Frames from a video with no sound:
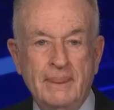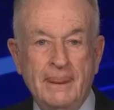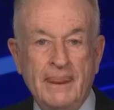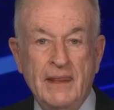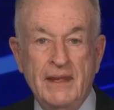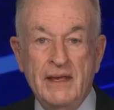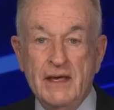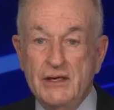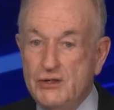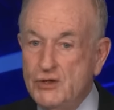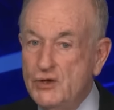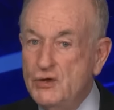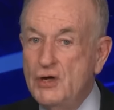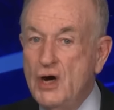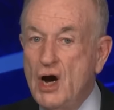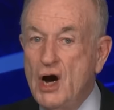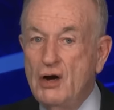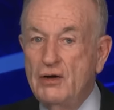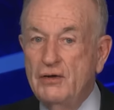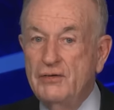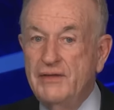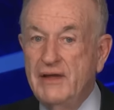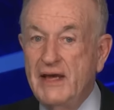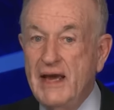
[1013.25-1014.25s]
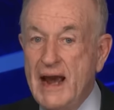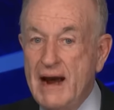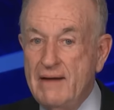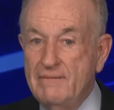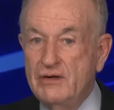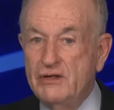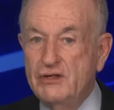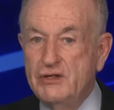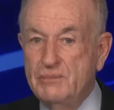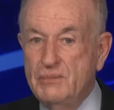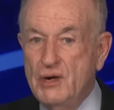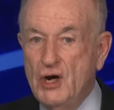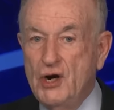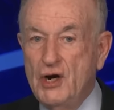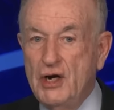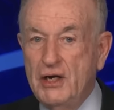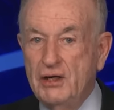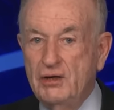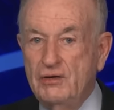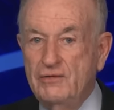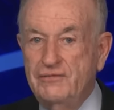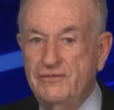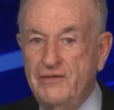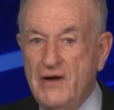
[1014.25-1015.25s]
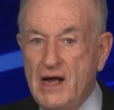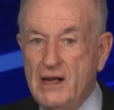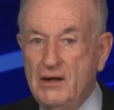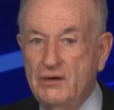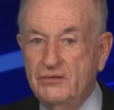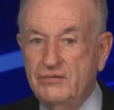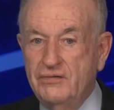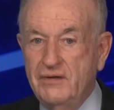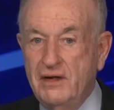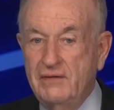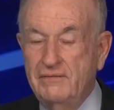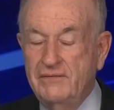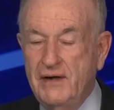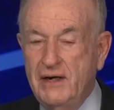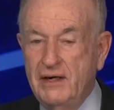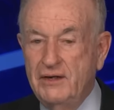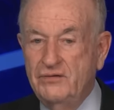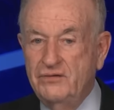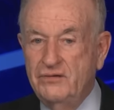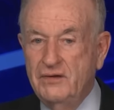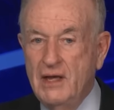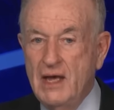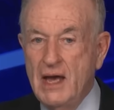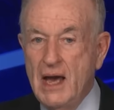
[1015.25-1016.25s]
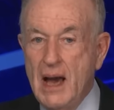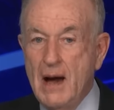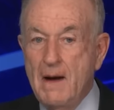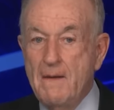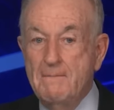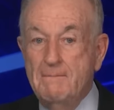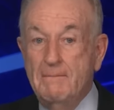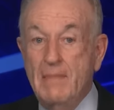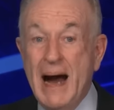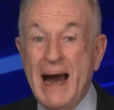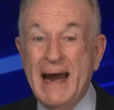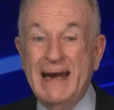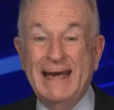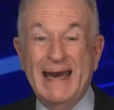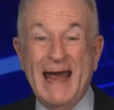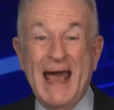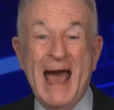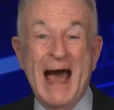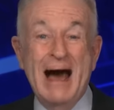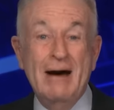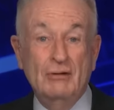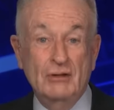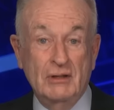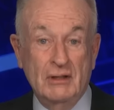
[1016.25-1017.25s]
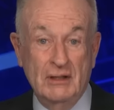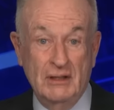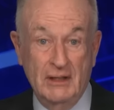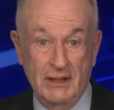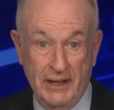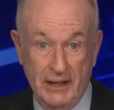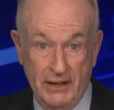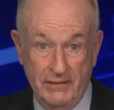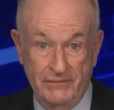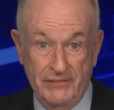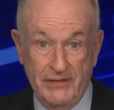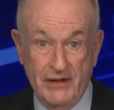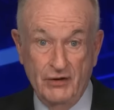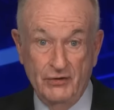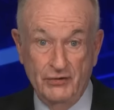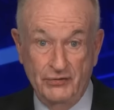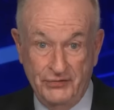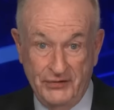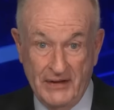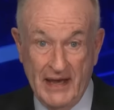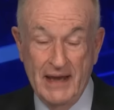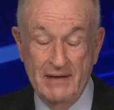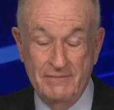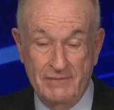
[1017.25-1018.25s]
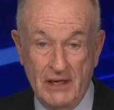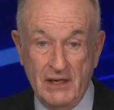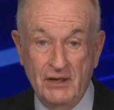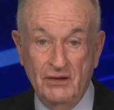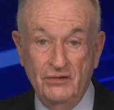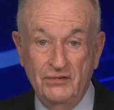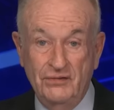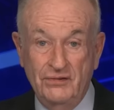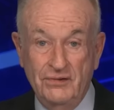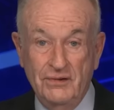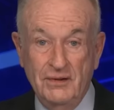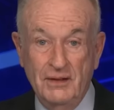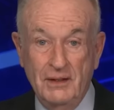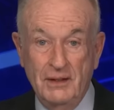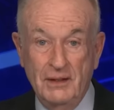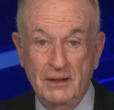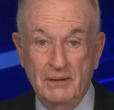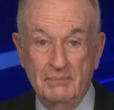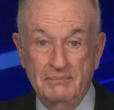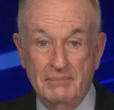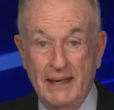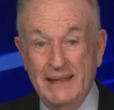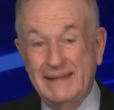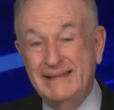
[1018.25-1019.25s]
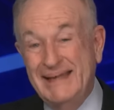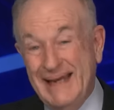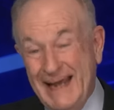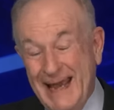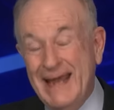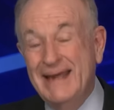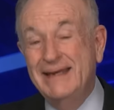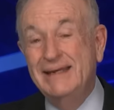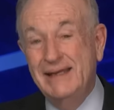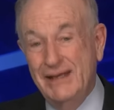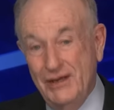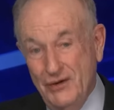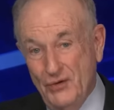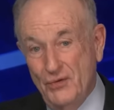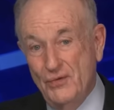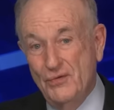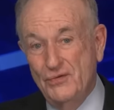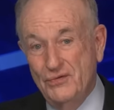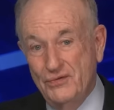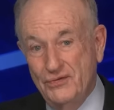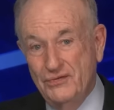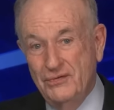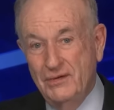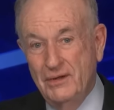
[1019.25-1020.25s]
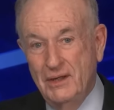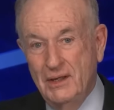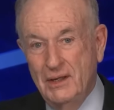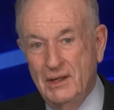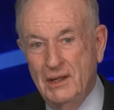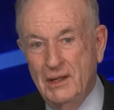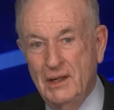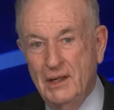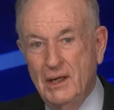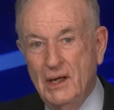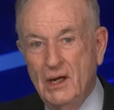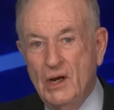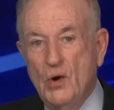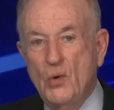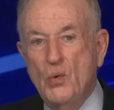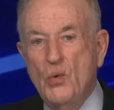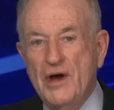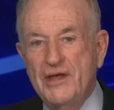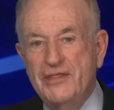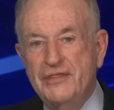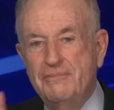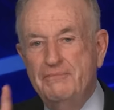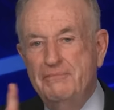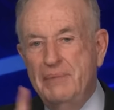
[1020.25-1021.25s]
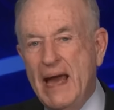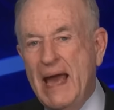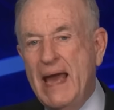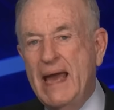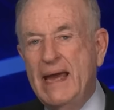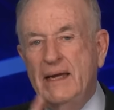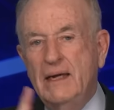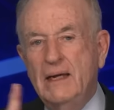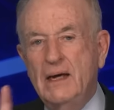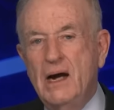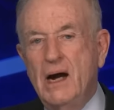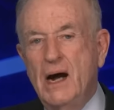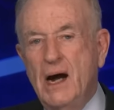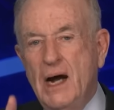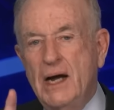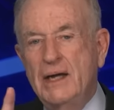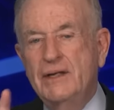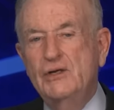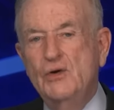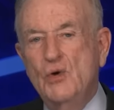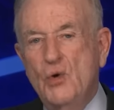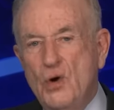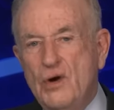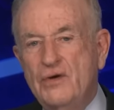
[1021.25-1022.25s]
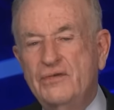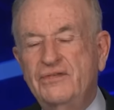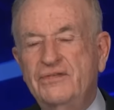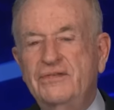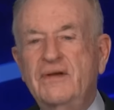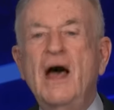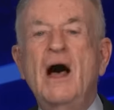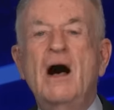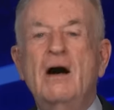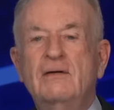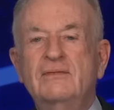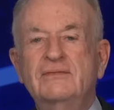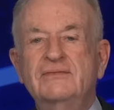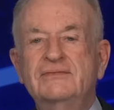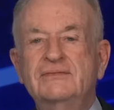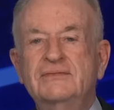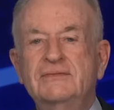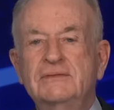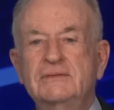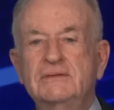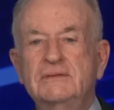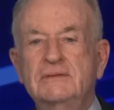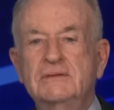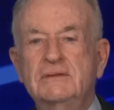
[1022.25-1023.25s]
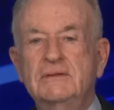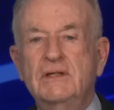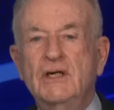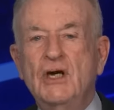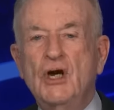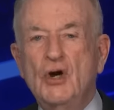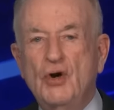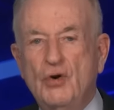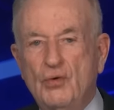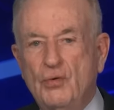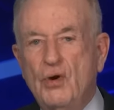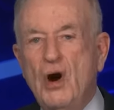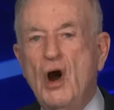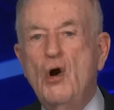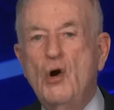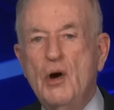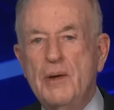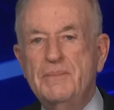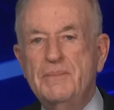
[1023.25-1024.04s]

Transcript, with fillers: Did you know the average American who follows that advice might outlive their savings by ten years? With Bank On Yourself, grow and